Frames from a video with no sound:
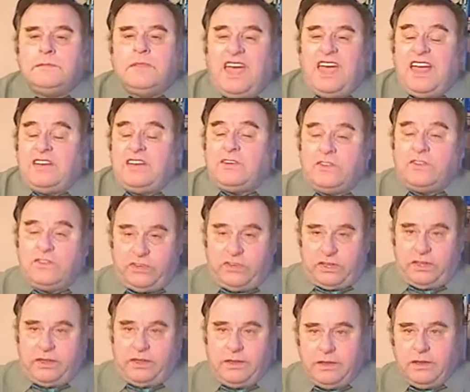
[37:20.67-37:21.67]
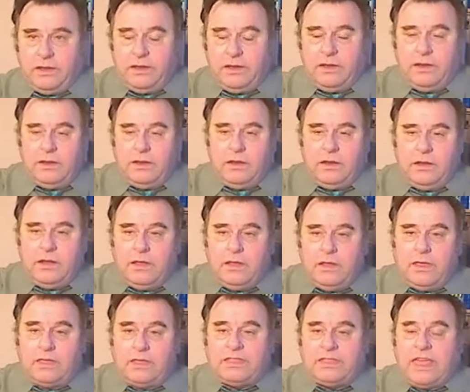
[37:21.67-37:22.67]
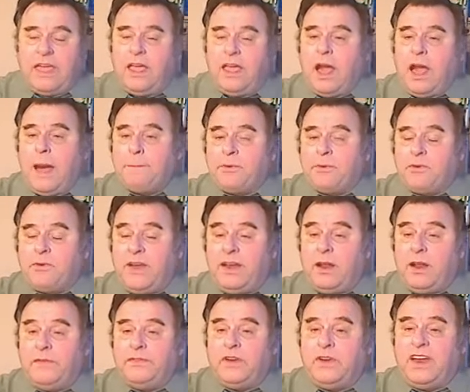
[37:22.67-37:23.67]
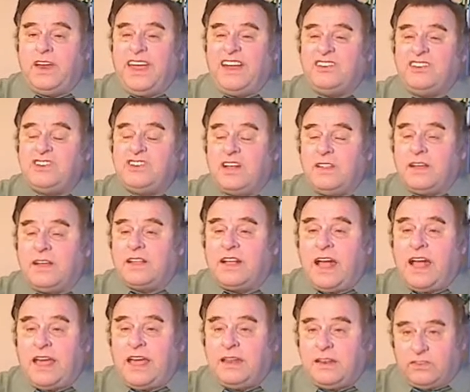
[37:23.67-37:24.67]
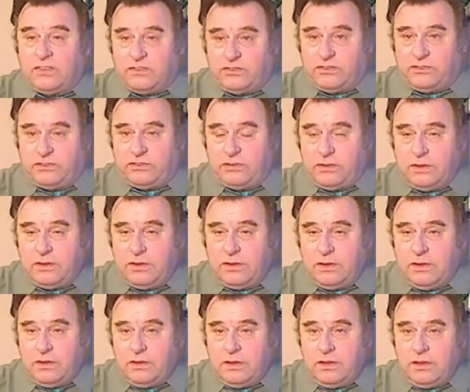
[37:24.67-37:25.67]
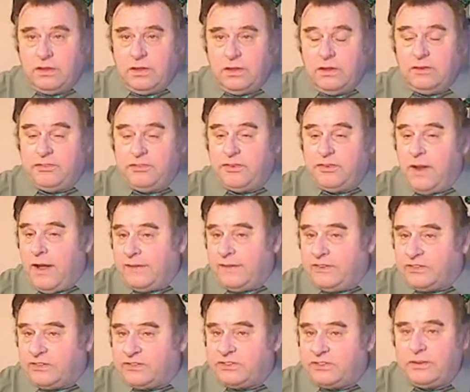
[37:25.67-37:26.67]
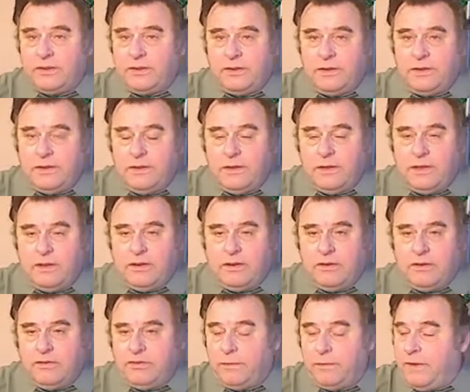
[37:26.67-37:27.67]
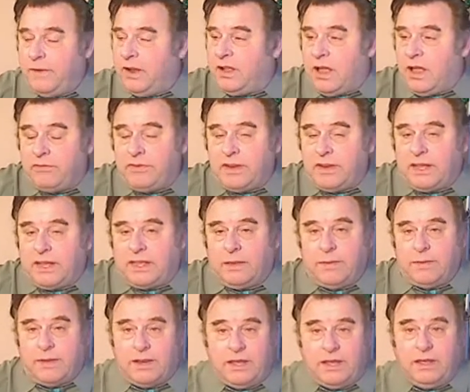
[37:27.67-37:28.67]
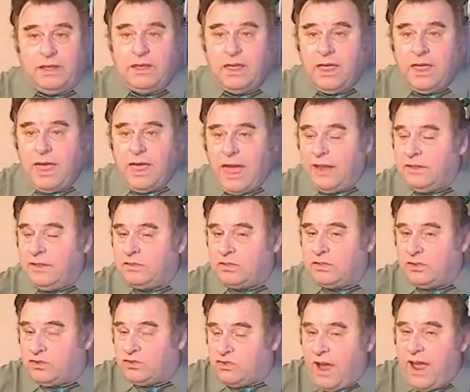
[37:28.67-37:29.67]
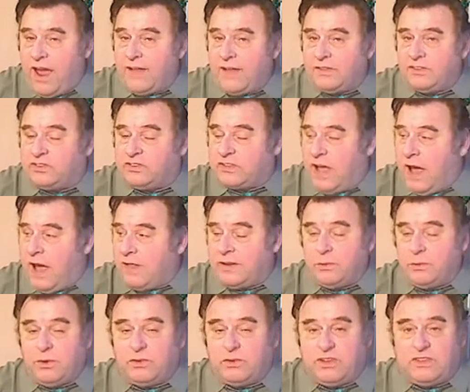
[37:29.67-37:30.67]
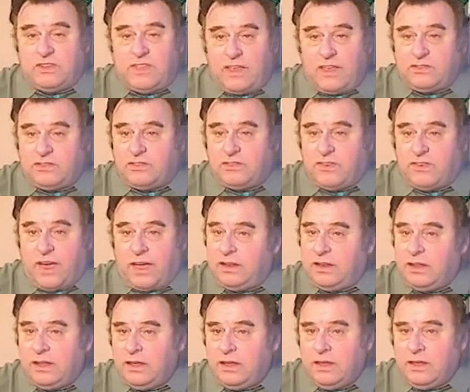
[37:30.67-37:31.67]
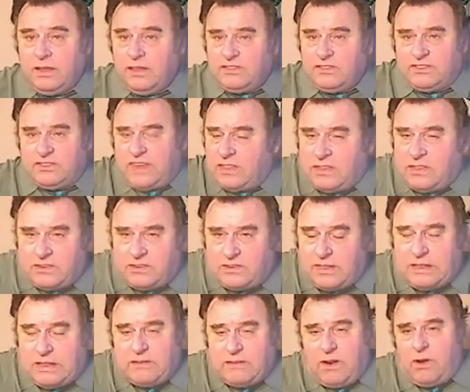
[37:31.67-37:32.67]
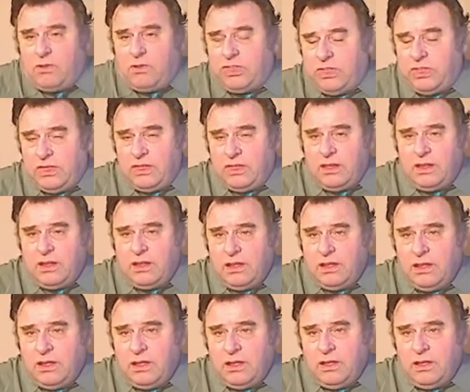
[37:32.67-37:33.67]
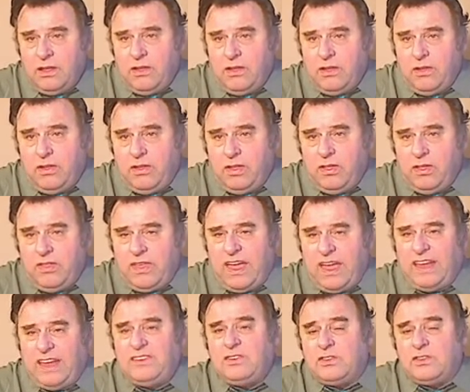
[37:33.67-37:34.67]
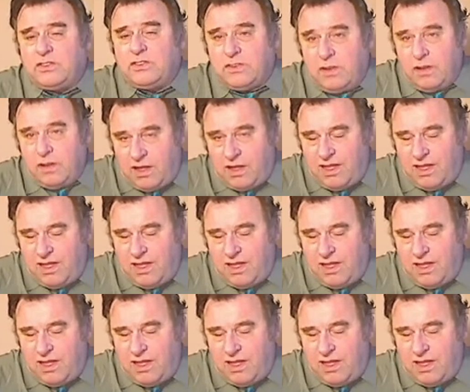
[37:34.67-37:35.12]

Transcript: agency, that they operate under angelic guidance. Franz, from their governing committee, at the trial in Scotland in which he testified, said this under oath. Angels.